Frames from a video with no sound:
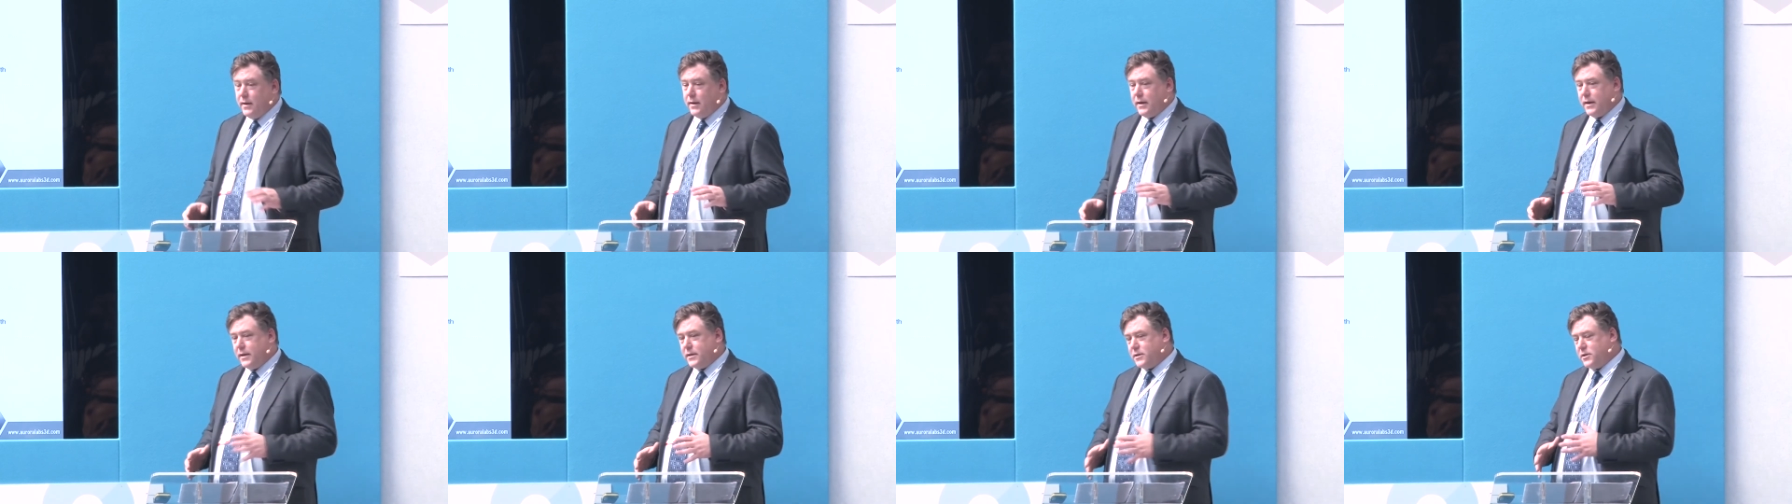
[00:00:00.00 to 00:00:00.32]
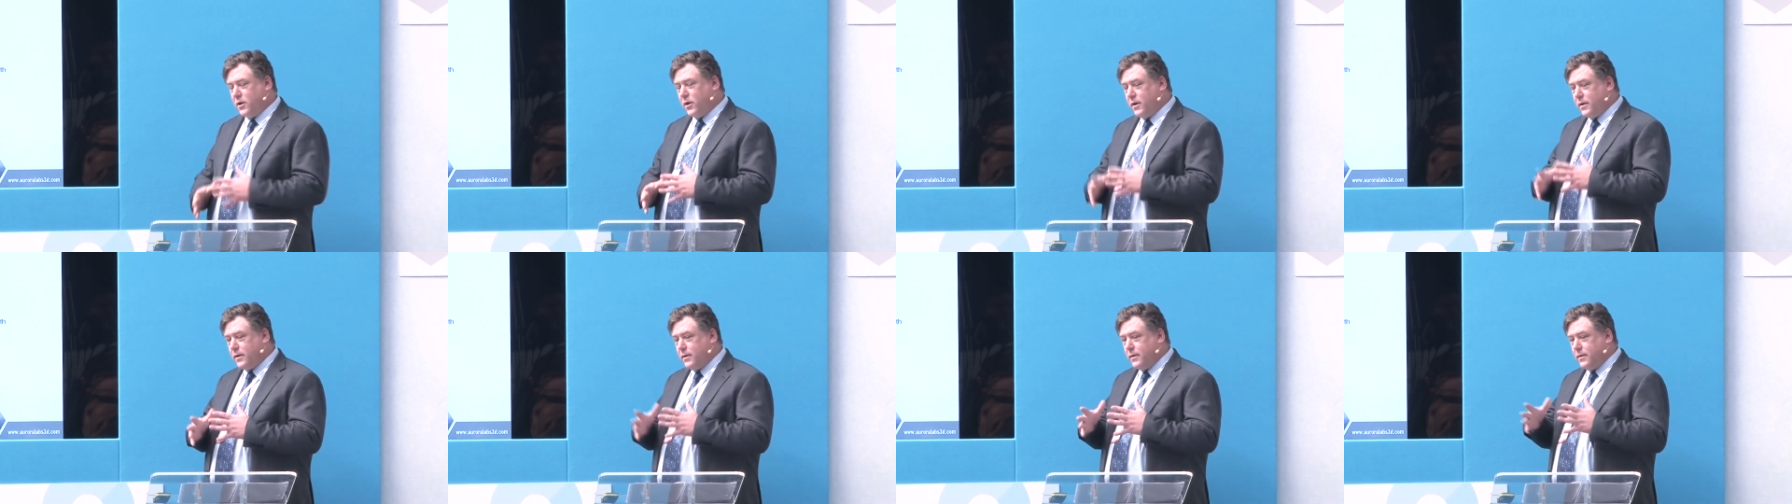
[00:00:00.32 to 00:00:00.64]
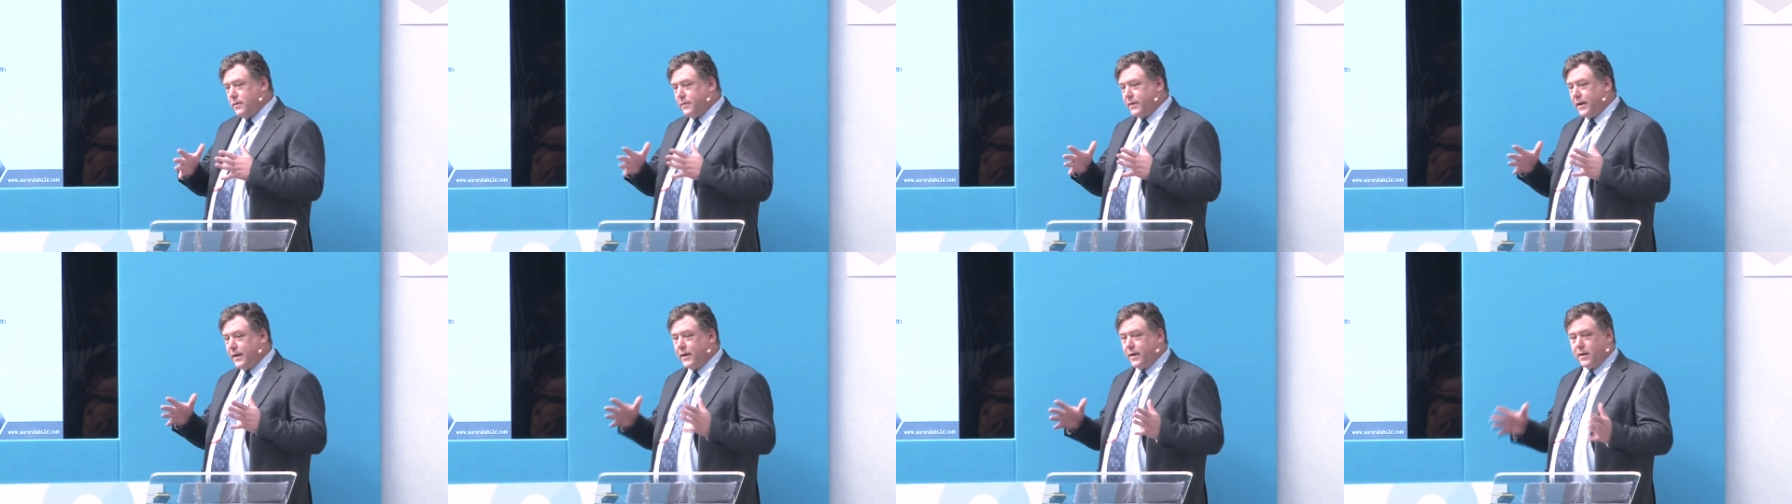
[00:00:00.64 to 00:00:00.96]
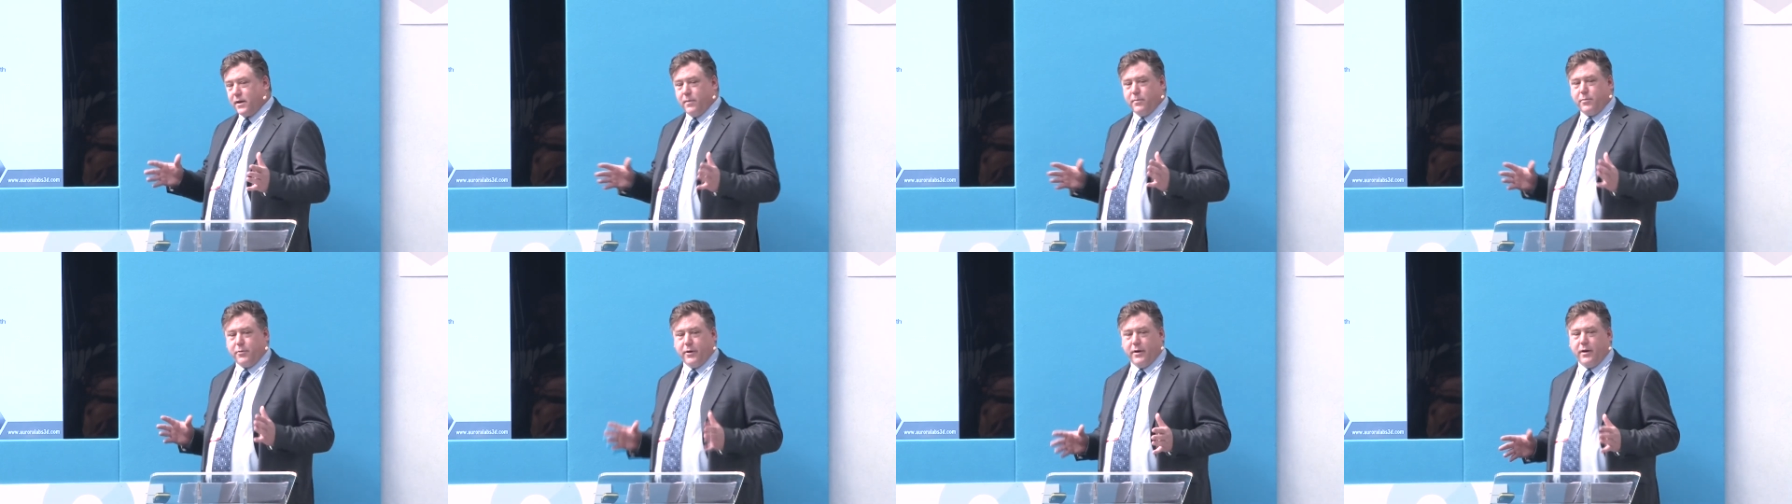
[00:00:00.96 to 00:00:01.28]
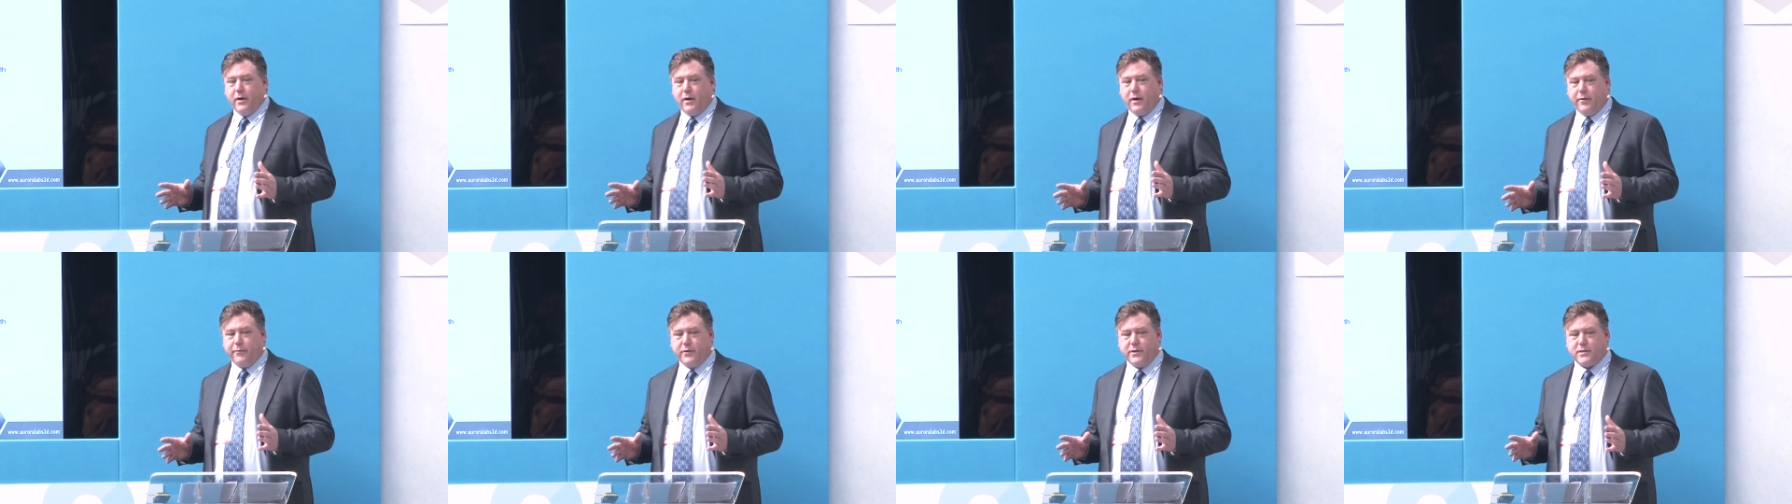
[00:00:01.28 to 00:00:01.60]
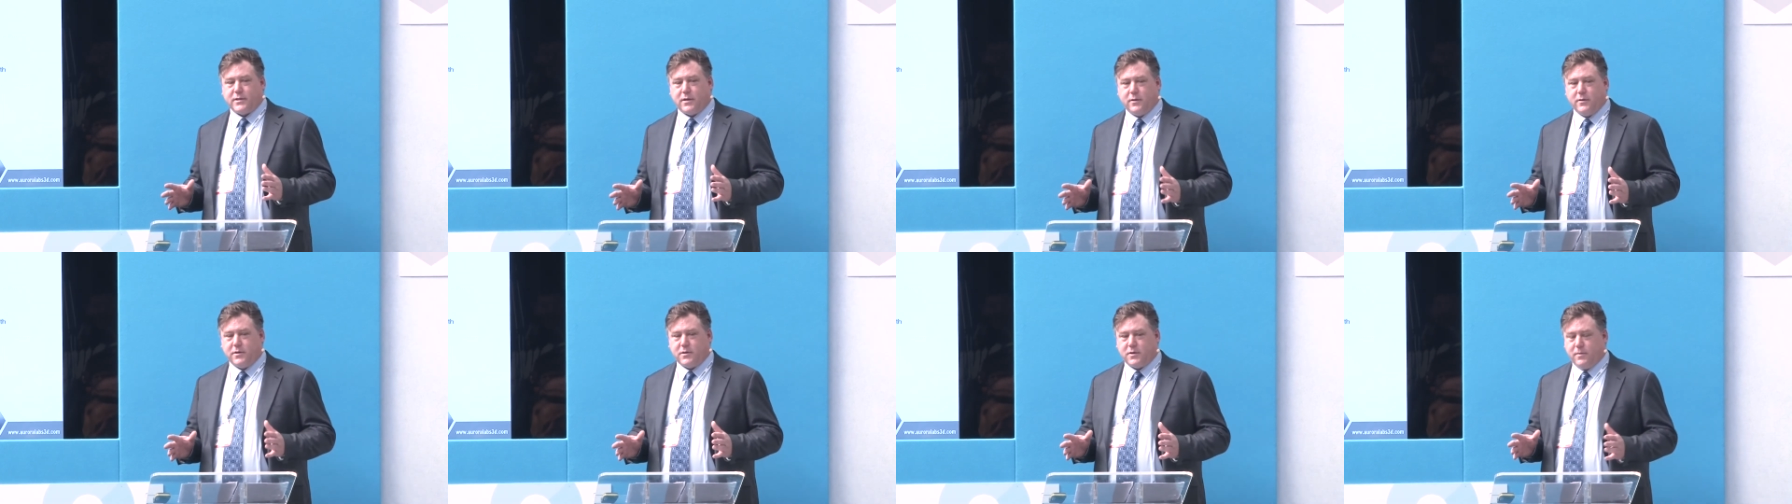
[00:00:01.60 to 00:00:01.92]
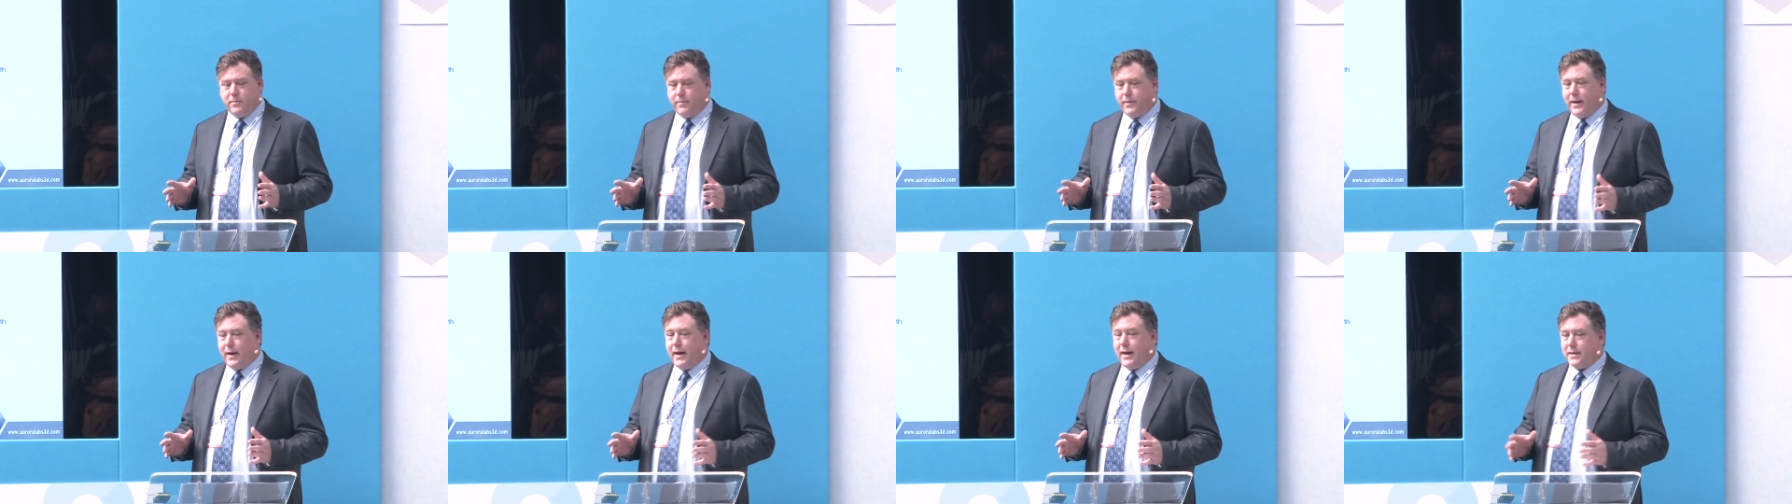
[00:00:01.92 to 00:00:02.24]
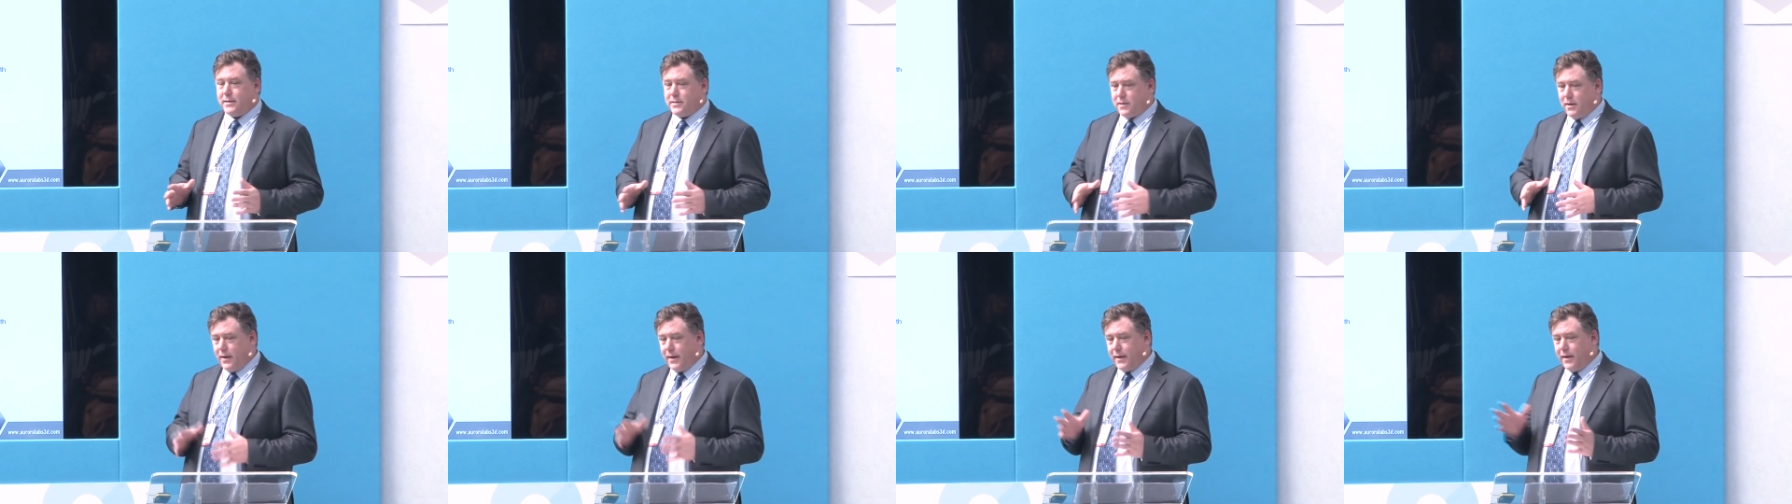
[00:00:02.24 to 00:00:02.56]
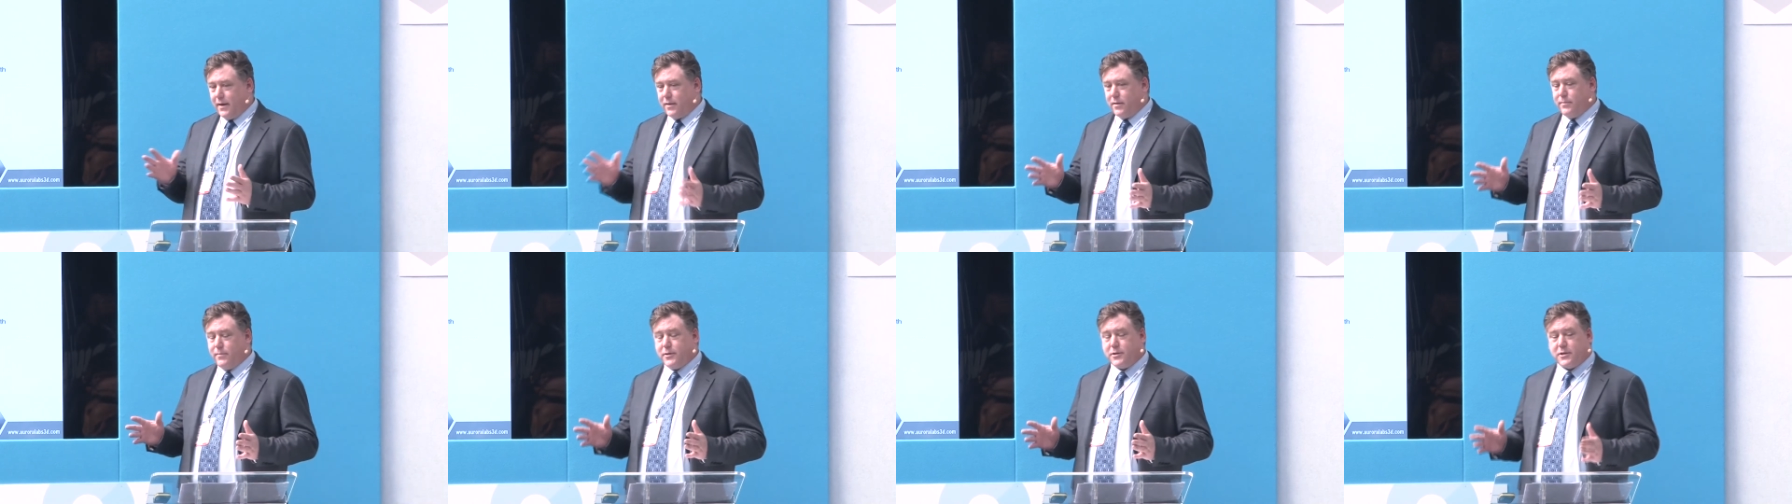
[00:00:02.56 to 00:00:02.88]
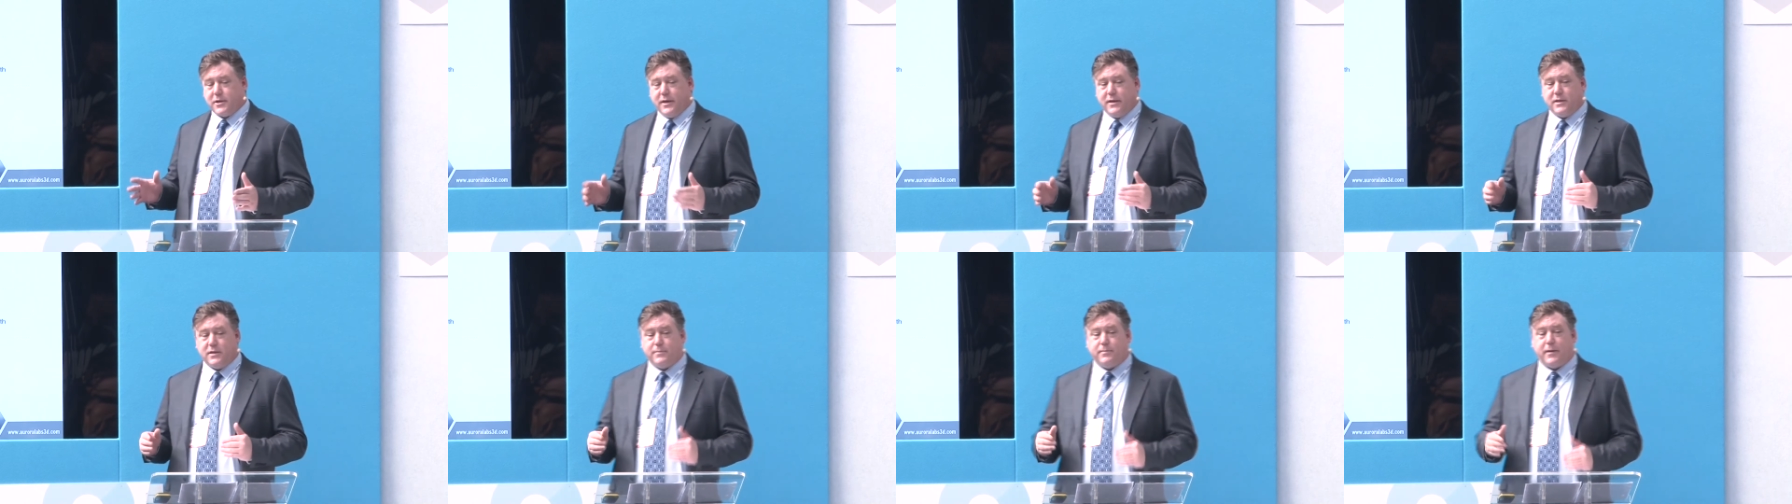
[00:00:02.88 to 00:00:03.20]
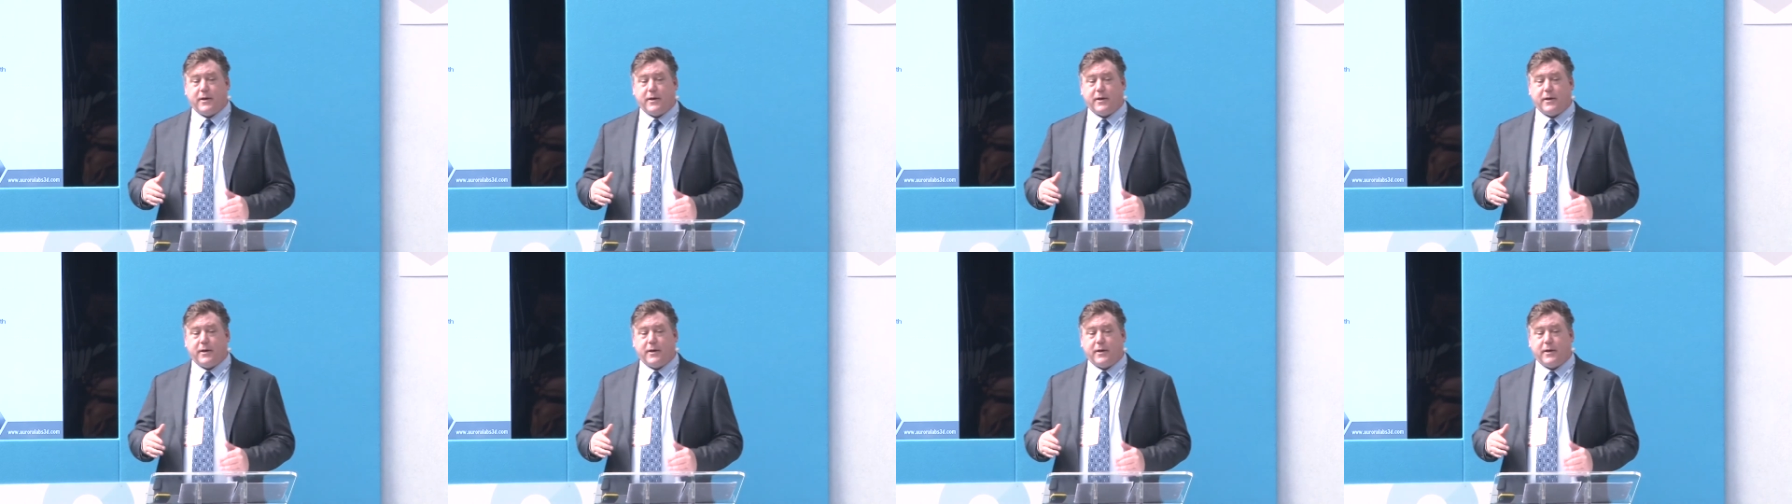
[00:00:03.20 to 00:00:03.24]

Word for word: is not that it can print high resolution parts like other machines,